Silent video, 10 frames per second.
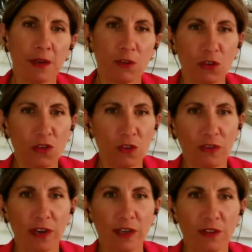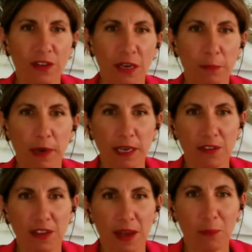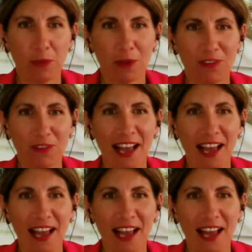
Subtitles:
Just if I can take my example of the